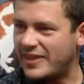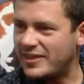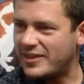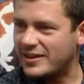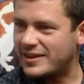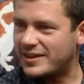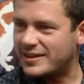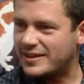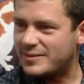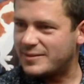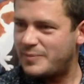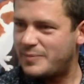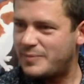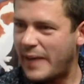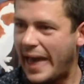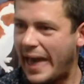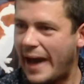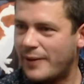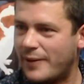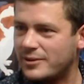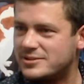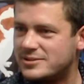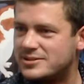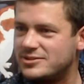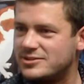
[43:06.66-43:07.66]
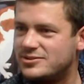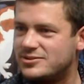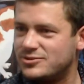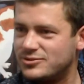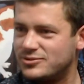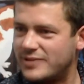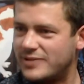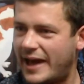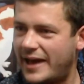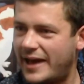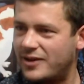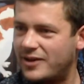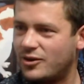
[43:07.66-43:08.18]
had the power to
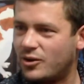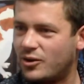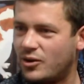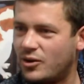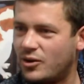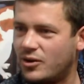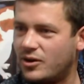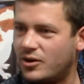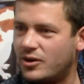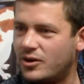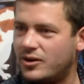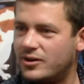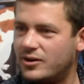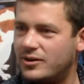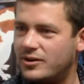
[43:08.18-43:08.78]
do that? Or?